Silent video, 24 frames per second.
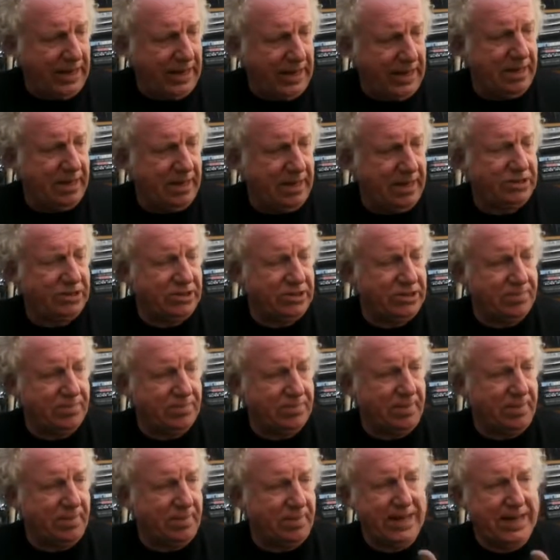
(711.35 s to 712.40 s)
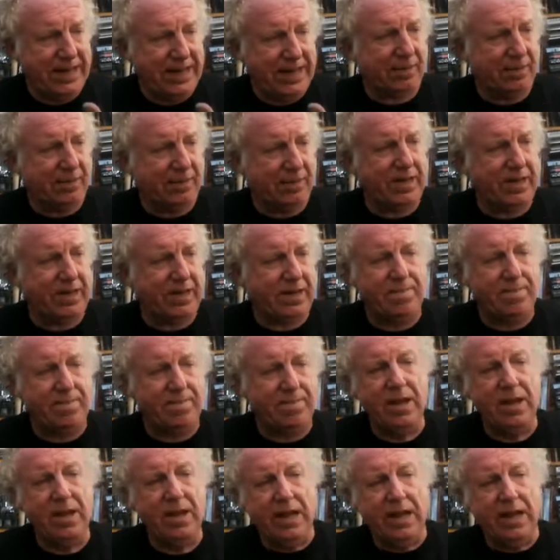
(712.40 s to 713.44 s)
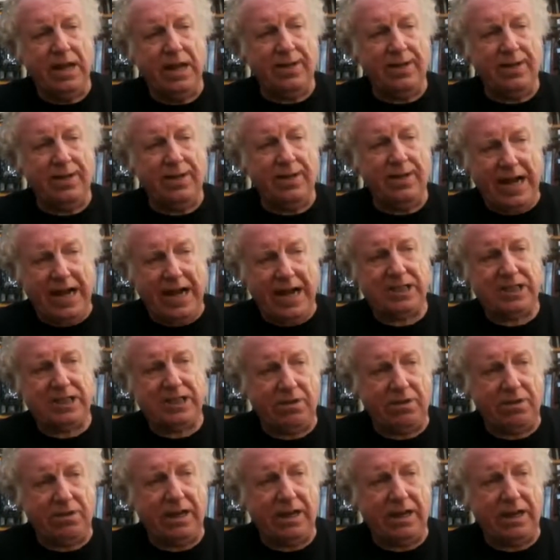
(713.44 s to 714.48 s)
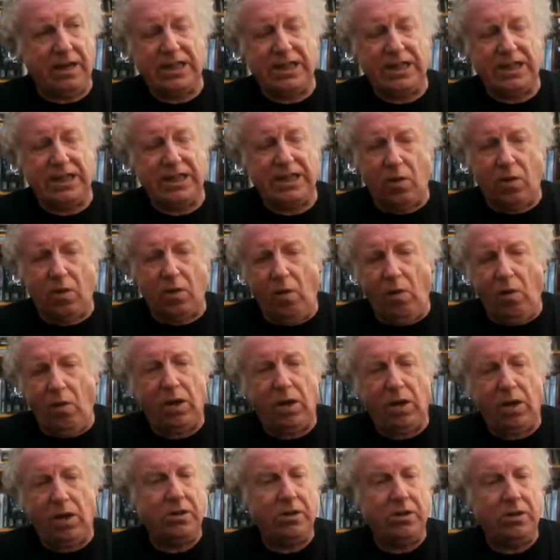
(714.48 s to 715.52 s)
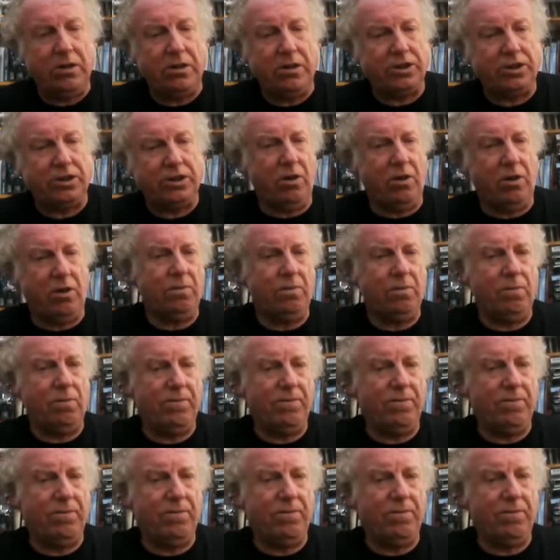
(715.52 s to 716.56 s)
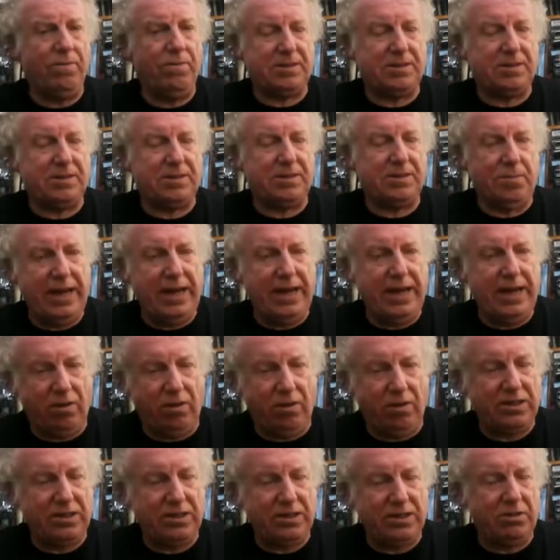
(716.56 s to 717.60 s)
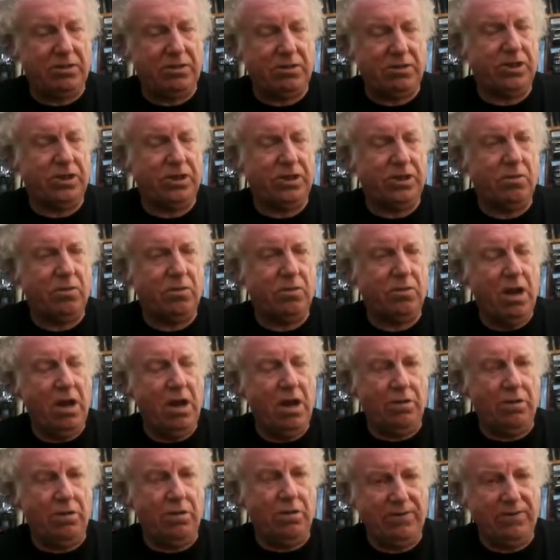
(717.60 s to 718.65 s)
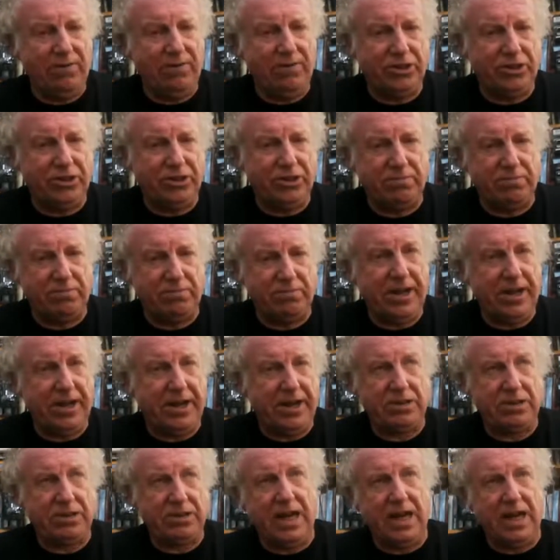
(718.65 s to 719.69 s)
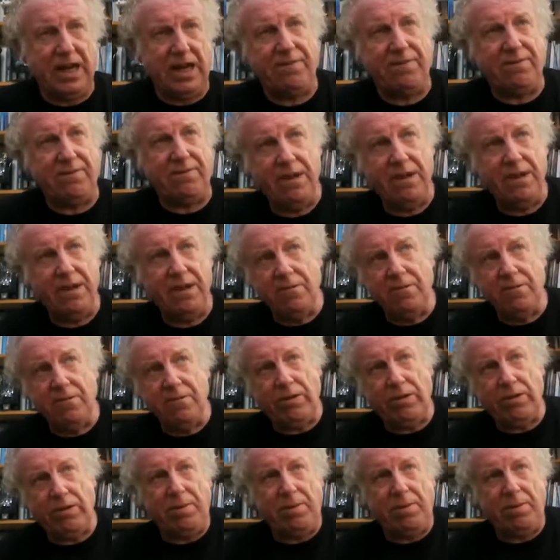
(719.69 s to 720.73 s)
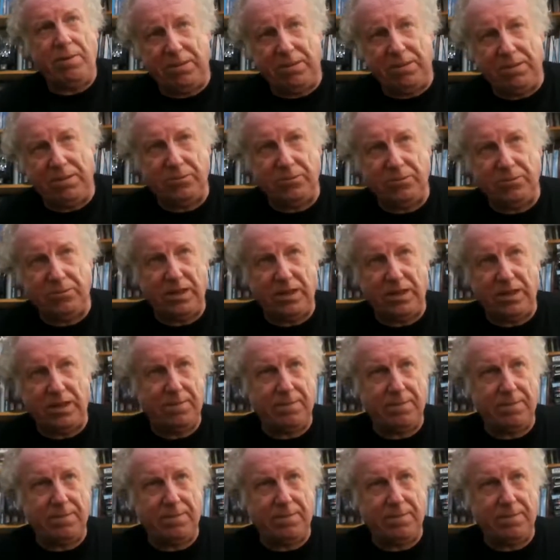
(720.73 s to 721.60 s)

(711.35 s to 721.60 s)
Aquino, she's been battling with him in the astral. And this is all on her show. She's explained all this on her show on Revolution Radio, which I've republished with their